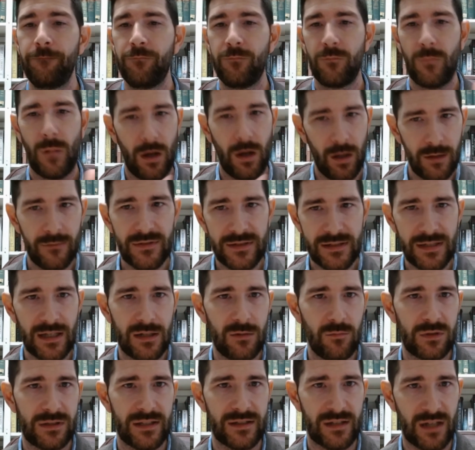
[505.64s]
All of a
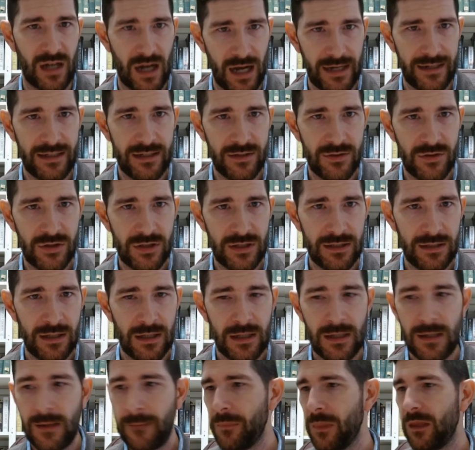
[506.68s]
sudden, with this cotton engine,
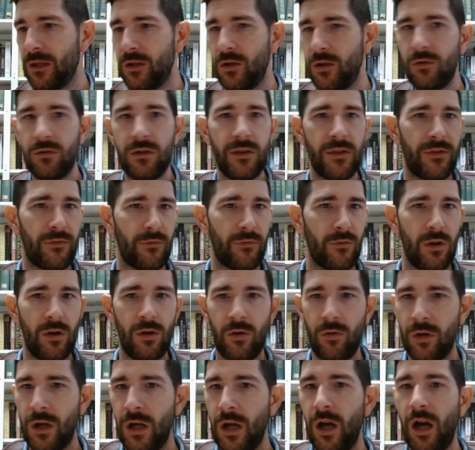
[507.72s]
you can
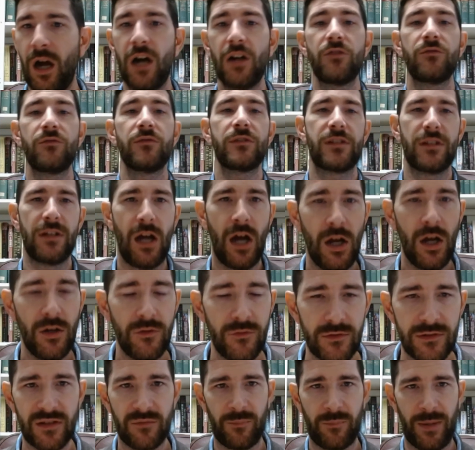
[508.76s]
throw hundreds and
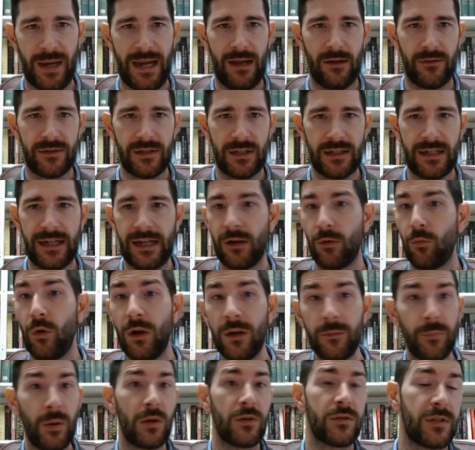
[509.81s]
hundreds of pounds in here.
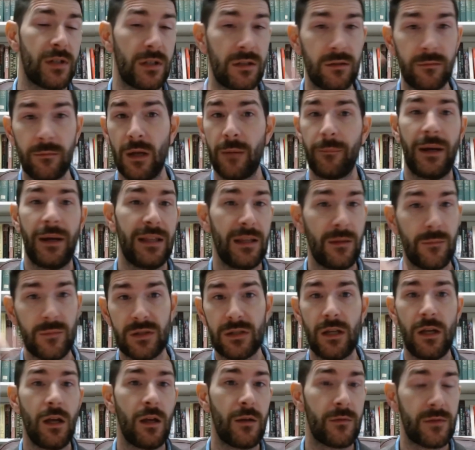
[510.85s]
One person by
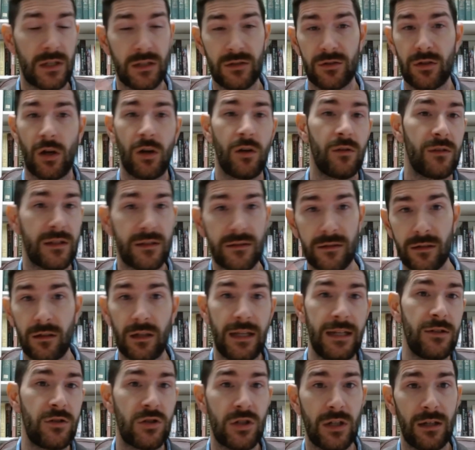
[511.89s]
themselves can turn this little
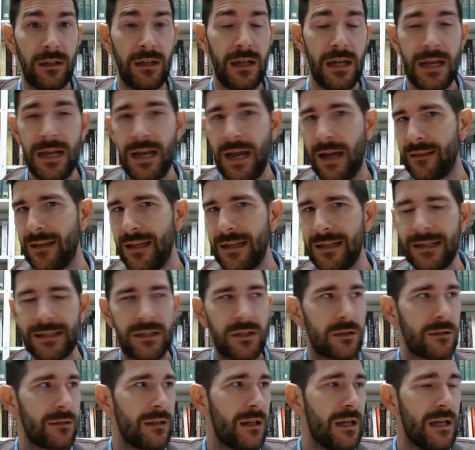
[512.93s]
engine, and they could
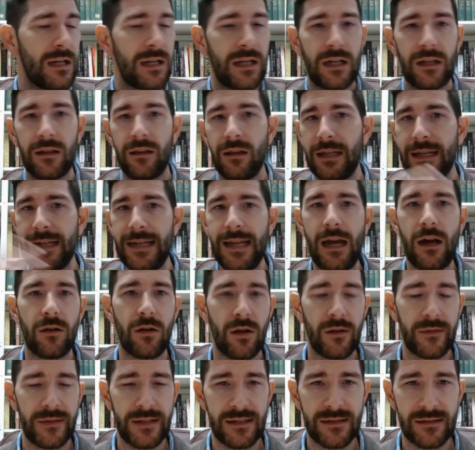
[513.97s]
clean out
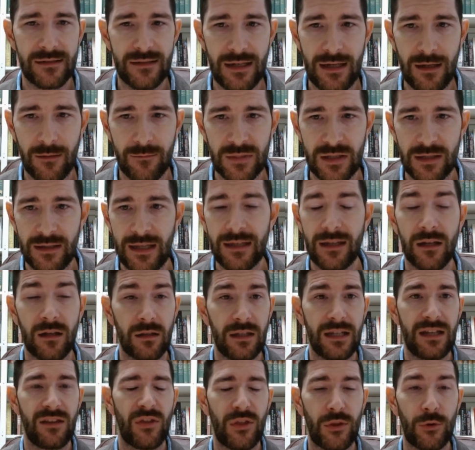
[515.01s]
all these stems, and they could
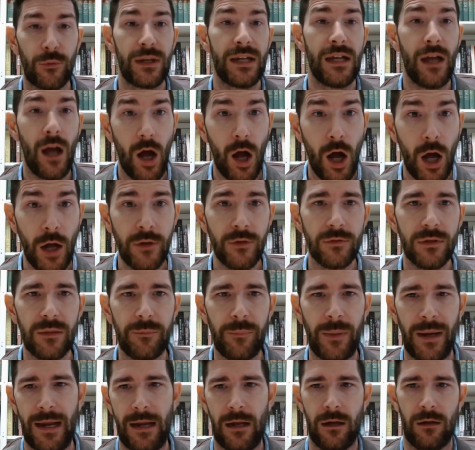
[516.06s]
clean 300
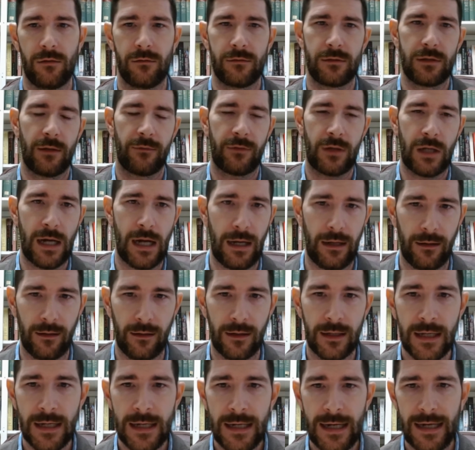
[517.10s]
pounds of cotton
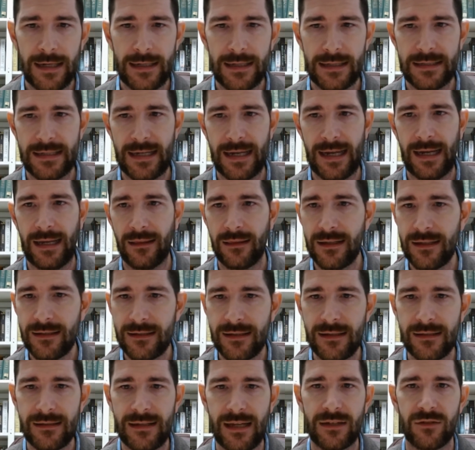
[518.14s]
in a day.
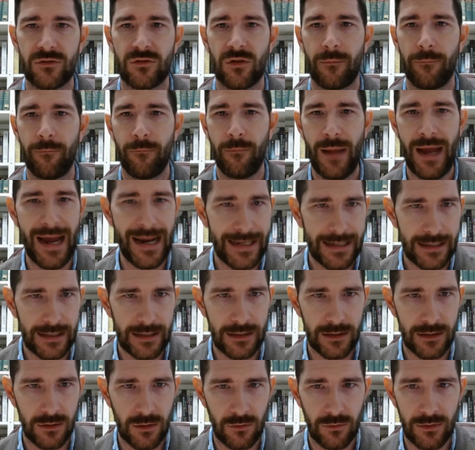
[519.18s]
This is a dramatic
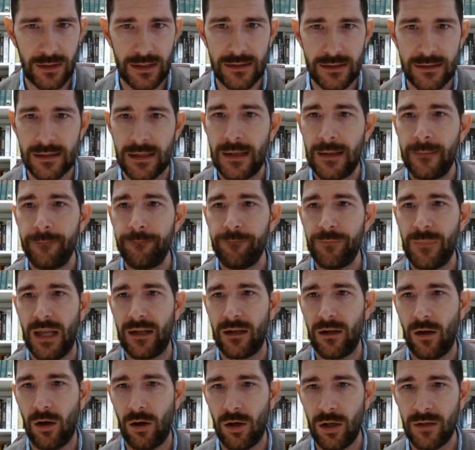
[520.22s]
increase,
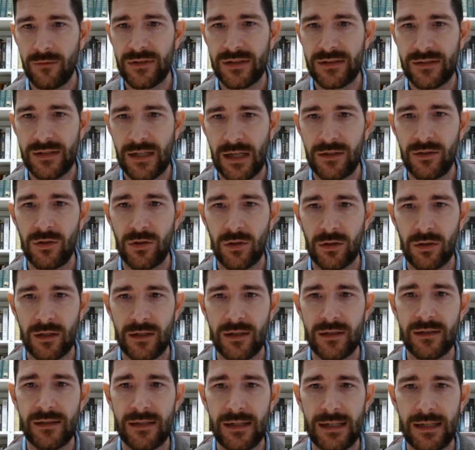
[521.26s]
and all of a sudden you're going
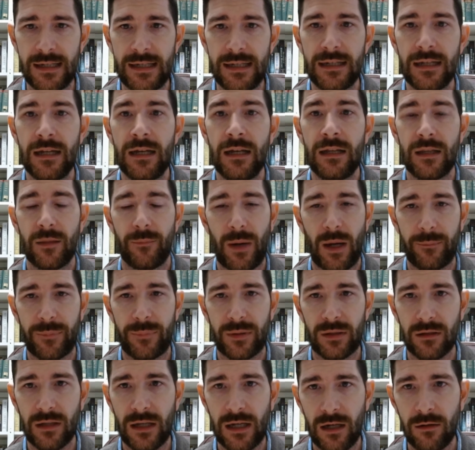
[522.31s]
to see the
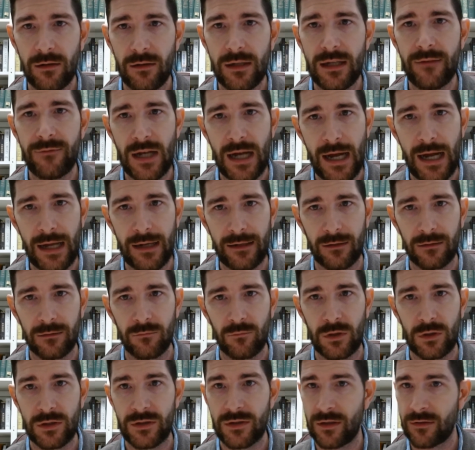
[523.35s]
popularity of cotton,
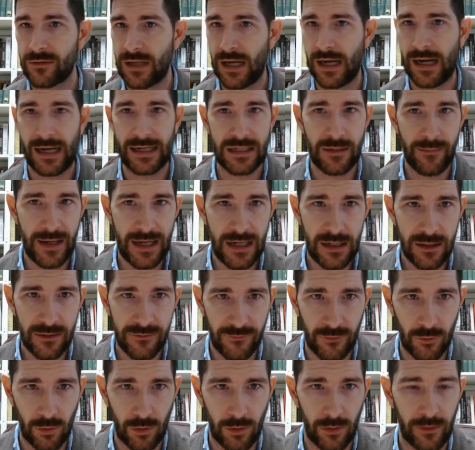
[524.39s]
which there's a high demand
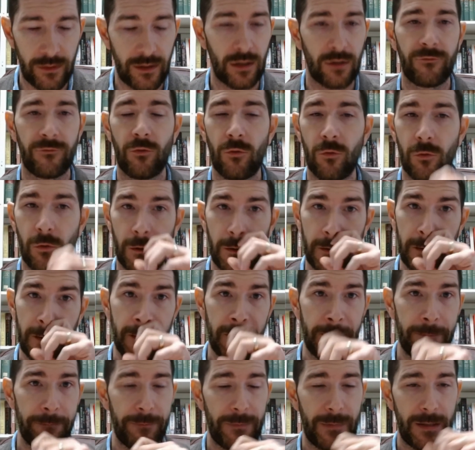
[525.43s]
for. Therefore,
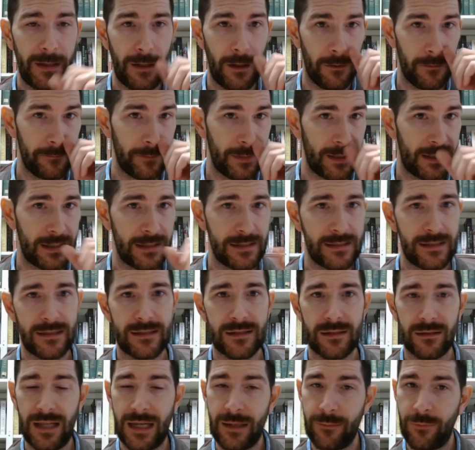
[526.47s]
because
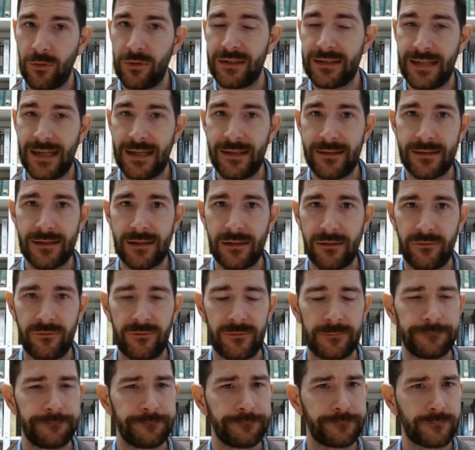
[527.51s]
it's labor intensive,
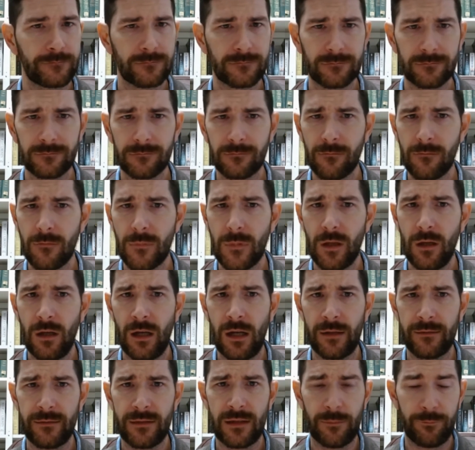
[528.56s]

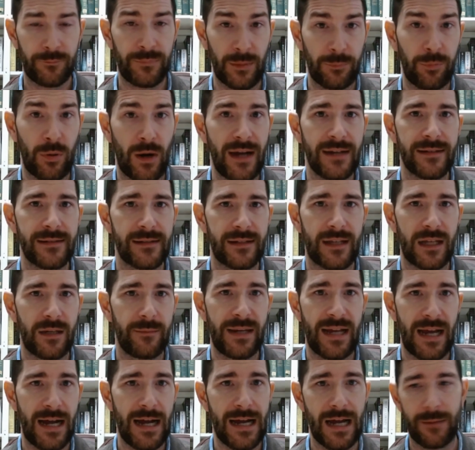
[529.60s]
the price is going to
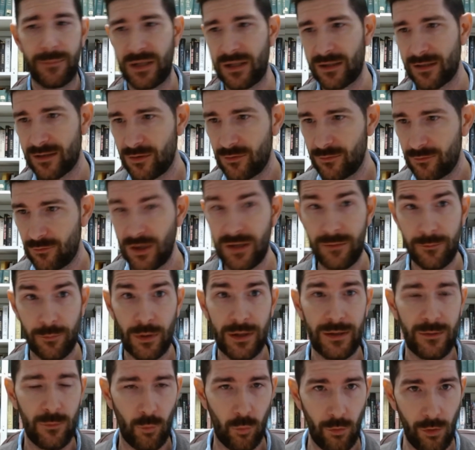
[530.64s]
be high because Great
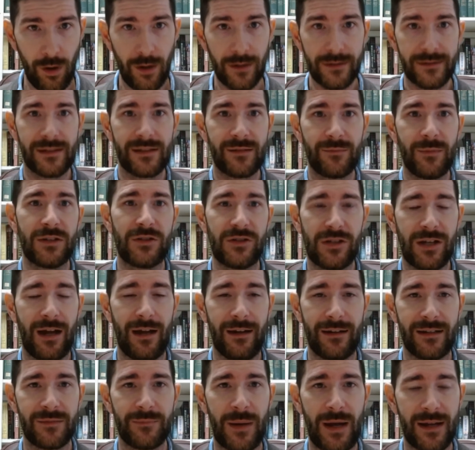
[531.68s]
Britain wants as much
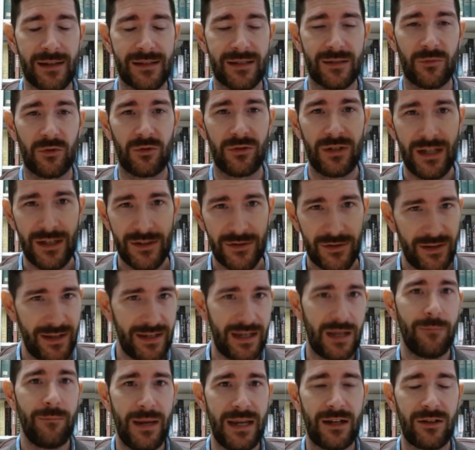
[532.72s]
cotton as possible so they
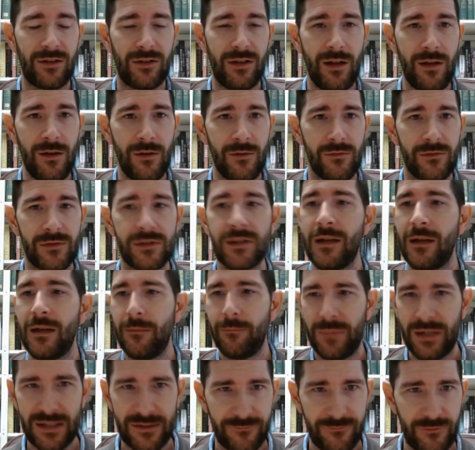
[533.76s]
can make clothes,
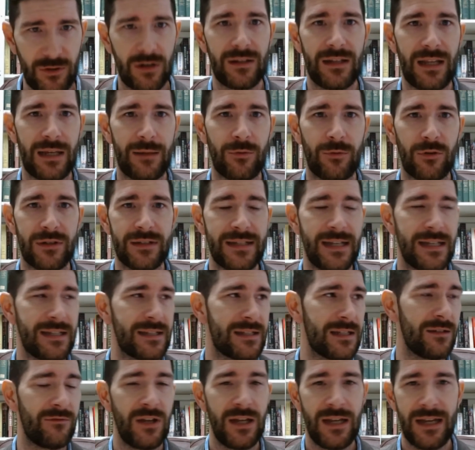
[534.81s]
but it's very labor
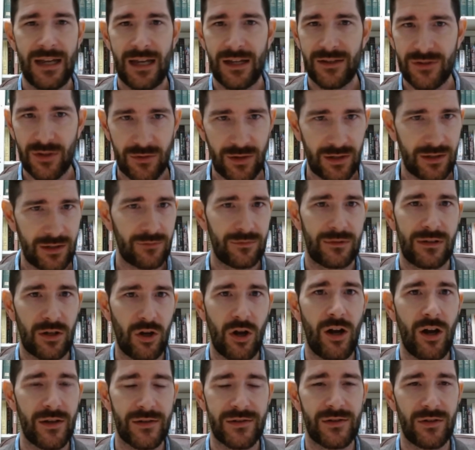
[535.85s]
intensive, and so the
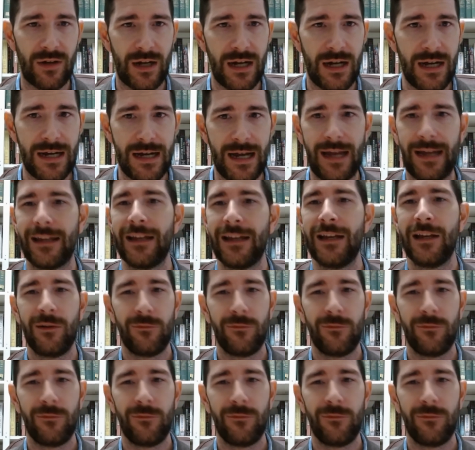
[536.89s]
costs are high.